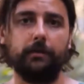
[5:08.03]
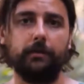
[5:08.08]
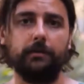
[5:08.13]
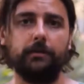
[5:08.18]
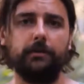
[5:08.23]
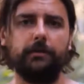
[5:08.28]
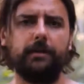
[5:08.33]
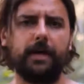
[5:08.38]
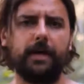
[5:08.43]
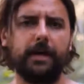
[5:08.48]

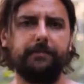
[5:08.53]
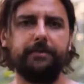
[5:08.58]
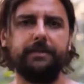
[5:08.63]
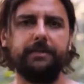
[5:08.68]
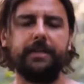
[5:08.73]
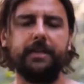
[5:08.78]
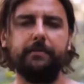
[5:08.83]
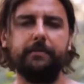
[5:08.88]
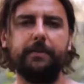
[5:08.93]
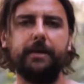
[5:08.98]
In the
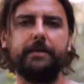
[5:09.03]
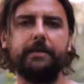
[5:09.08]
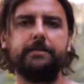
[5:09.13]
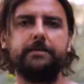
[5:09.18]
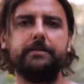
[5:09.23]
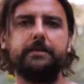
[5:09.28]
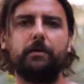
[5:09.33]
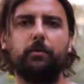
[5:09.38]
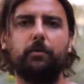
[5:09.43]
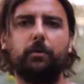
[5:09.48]
everyday
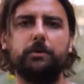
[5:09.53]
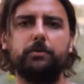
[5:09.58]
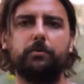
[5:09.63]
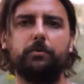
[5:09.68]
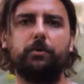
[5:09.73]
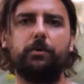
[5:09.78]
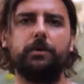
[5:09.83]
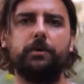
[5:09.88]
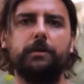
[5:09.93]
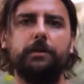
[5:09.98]
basis, I was
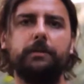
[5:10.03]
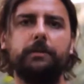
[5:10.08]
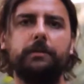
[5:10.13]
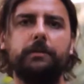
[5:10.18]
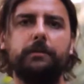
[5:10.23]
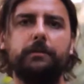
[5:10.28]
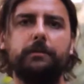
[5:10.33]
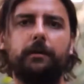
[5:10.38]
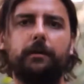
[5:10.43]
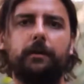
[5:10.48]

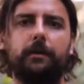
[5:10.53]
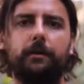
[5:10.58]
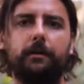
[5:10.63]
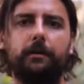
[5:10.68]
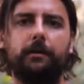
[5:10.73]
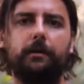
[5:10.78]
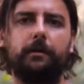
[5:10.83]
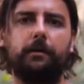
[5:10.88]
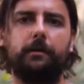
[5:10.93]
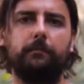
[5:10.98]
working
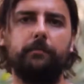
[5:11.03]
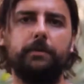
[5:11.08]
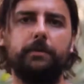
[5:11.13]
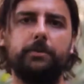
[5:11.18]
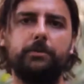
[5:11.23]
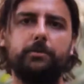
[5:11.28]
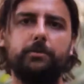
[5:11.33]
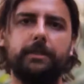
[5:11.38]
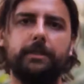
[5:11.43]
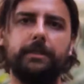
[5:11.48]

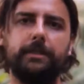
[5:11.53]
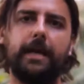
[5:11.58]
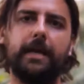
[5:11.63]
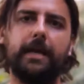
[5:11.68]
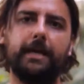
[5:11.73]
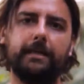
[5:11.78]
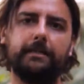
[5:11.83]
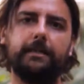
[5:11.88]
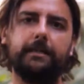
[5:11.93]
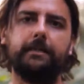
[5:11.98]
between
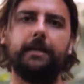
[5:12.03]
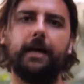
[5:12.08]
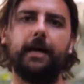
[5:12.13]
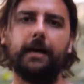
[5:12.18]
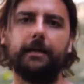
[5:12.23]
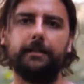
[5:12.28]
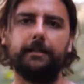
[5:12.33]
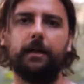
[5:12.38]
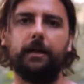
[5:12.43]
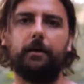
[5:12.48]
8 and
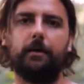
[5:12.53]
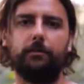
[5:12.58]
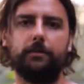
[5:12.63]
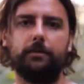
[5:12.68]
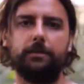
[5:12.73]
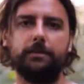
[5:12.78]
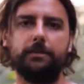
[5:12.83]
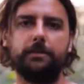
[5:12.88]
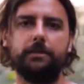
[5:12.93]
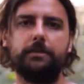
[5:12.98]
9
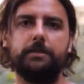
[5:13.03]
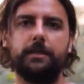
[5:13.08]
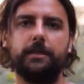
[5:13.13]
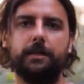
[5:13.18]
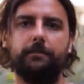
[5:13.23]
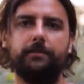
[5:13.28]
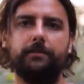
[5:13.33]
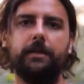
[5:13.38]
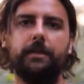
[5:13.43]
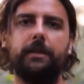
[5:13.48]
hours
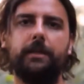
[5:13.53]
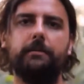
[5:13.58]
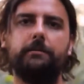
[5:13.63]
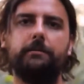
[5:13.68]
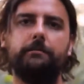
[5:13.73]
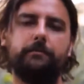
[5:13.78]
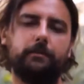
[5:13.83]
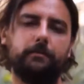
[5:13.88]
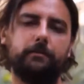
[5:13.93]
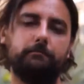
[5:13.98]
every
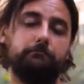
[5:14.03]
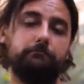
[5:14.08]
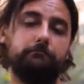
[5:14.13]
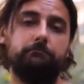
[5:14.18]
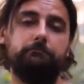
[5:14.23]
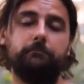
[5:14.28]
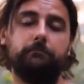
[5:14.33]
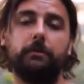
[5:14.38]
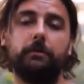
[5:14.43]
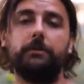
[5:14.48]
day from
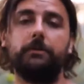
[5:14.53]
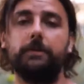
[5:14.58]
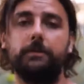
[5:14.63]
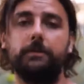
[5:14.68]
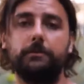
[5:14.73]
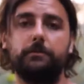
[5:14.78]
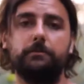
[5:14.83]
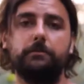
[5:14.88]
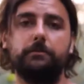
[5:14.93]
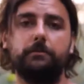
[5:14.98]

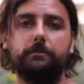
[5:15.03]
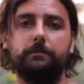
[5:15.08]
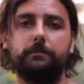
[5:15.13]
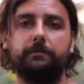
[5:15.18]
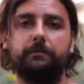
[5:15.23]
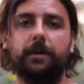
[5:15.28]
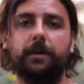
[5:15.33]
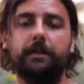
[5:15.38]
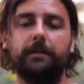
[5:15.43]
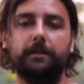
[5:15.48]
Monday to
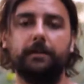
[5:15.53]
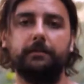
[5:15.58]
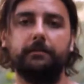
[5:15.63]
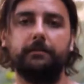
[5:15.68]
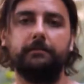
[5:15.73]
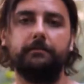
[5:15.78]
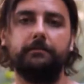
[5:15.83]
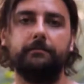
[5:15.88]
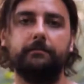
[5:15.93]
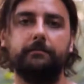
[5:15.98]
Friday.
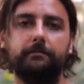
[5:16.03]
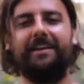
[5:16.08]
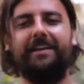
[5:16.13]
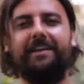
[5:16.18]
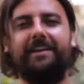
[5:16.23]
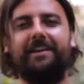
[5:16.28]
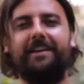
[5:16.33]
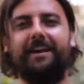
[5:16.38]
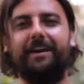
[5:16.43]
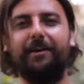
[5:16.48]

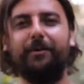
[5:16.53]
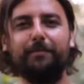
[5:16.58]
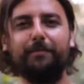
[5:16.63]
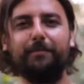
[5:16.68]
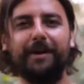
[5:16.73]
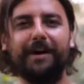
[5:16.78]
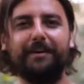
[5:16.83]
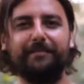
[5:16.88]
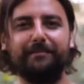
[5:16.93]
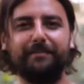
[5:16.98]
I
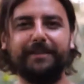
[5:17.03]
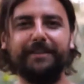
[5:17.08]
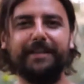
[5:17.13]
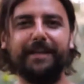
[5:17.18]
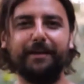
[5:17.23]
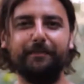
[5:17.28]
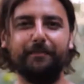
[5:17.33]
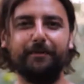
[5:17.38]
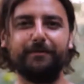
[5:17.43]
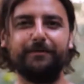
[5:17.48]
hope I have been
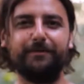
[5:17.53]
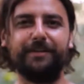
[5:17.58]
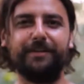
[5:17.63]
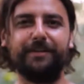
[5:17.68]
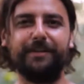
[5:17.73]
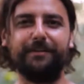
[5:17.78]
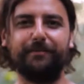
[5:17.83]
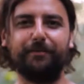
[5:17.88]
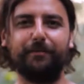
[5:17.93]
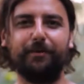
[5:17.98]
able to
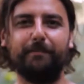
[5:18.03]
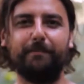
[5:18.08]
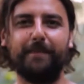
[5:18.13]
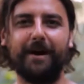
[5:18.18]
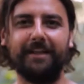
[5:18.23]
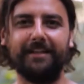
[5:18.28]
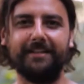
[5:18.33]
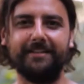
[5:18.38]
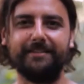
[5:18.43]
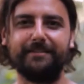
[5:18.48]
give you a
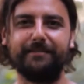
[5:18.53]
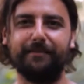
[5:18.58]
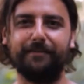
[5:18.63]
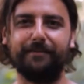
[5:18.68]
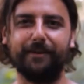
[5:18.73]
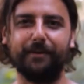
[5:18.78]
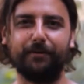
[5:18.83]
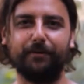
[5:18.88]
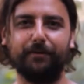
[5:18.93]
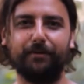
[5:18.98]
balanced
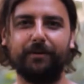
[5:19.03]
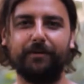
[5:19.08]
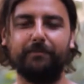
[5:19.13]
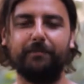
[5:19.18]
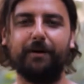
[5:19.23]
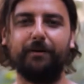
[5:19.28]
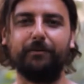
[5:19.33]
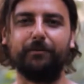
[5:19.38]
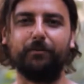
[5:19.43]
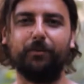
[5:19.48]
view
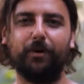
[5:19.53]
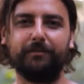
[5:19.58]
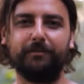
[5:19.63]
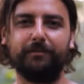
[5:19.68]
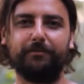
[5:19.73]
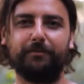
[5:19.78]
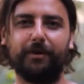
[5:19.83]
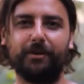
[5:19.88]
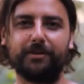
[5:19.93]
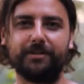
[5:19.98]
about
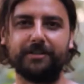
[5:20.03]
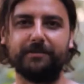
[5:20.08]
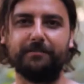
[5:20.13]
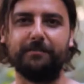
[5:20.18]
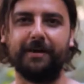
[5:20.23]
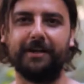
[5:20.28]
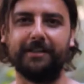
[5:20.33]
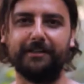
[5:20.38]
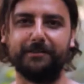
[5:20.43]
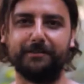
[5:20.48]
what project
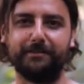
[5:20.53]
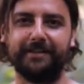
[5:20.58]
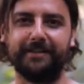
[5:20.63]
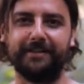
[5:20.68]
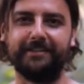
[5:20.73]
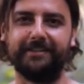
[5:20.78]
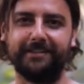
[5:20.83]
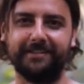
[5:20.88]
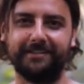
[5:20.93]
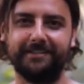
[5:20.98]

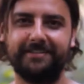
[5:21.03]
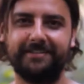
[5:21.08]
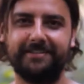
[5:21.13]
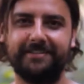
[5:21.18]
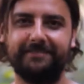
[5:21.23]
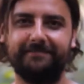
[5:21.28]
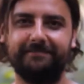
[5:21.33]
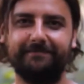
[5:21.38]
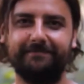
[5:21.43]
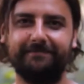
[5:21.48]
management
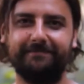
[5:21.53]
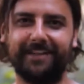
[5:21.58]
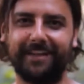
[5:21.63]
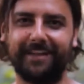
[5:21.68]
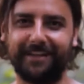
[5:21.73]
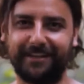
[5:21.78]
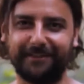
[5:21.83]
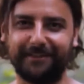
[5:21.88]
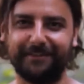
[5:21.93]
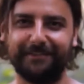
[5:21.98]
is.
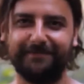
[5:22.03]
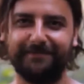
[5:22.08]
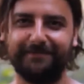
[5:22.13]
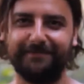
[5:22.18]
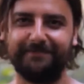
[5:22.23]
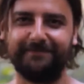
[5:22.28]
Thank you.